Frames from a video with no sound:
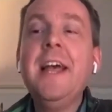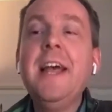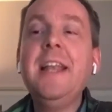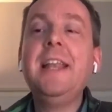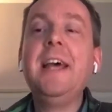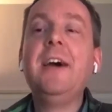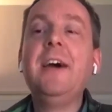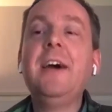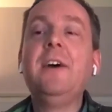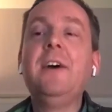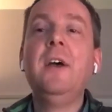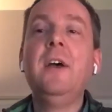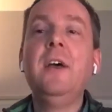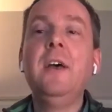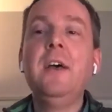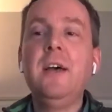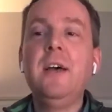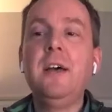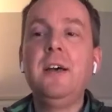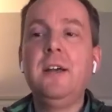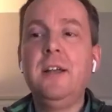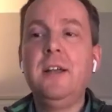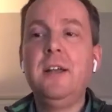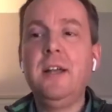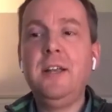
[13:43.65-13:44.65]
Now,
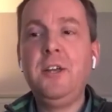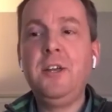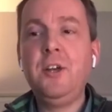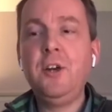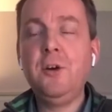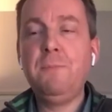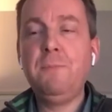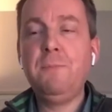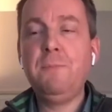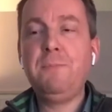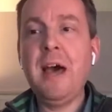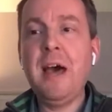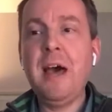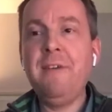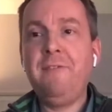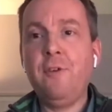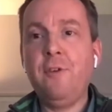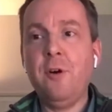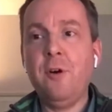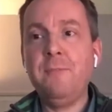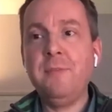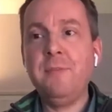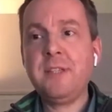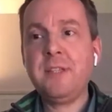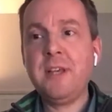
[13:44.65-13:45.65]
your
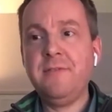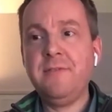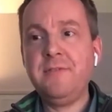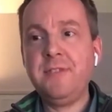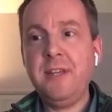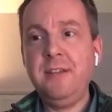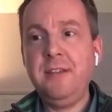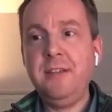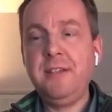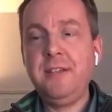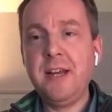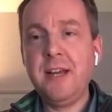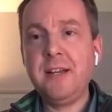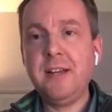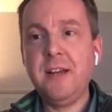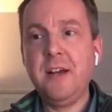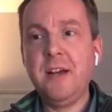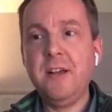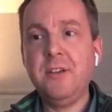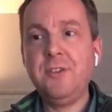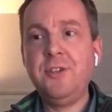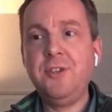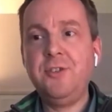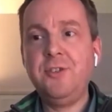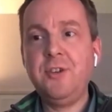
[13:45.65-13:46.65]
platform is obviously
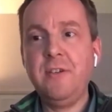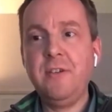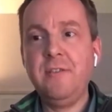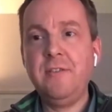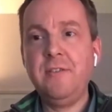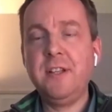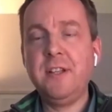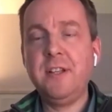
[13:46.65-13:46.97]
technology driven.